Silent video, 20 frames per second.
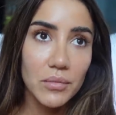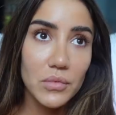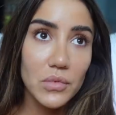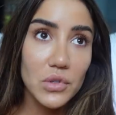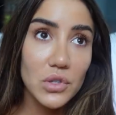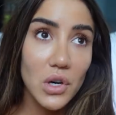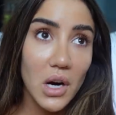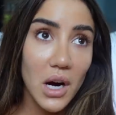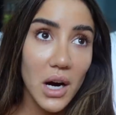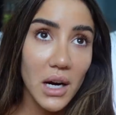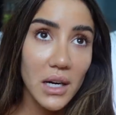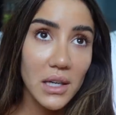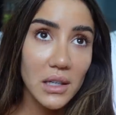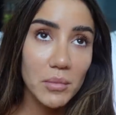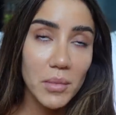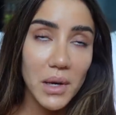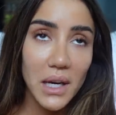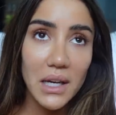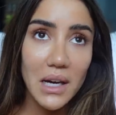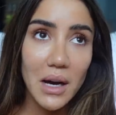try
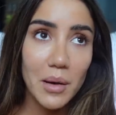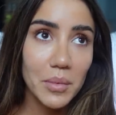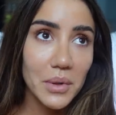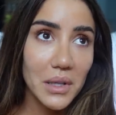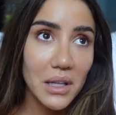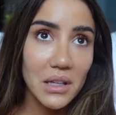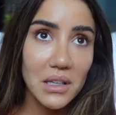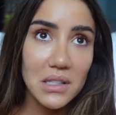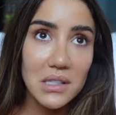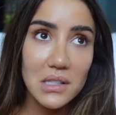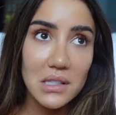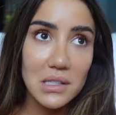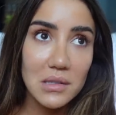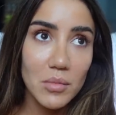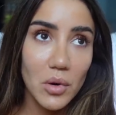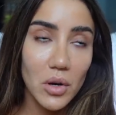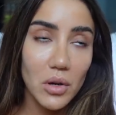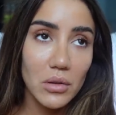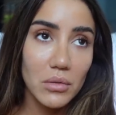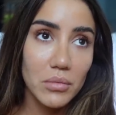and make up at least a
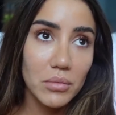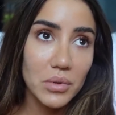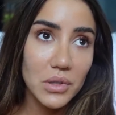small